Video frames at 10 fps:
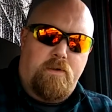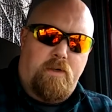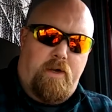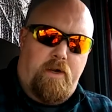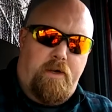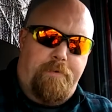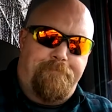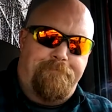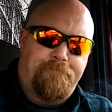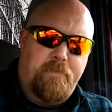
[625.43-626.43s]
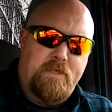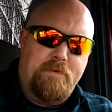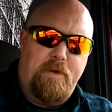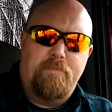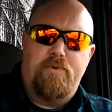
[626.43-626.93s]

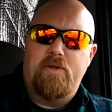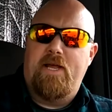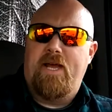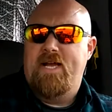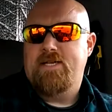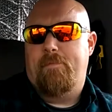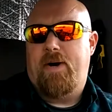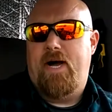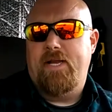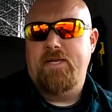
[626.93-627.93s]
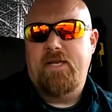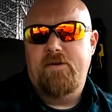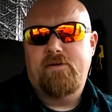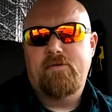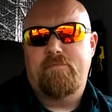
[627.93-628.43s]
Somebody put like it has a pine
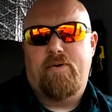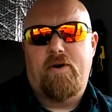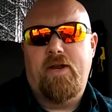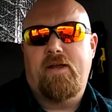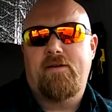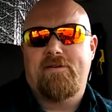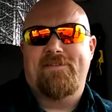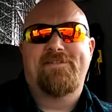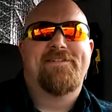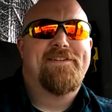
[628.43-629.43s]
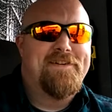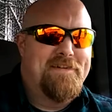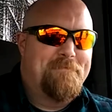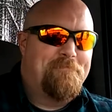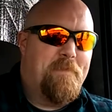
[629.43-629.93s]
needle burning
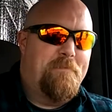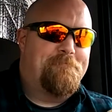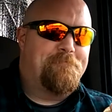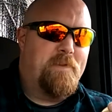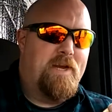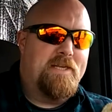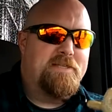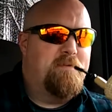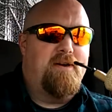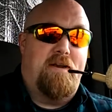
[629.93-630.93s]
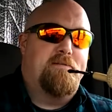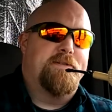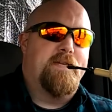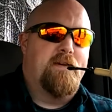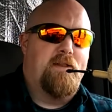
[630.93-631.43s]
kind of smell. I don't
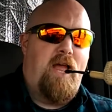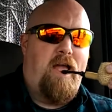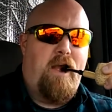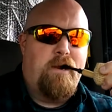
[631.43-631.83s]
detect that.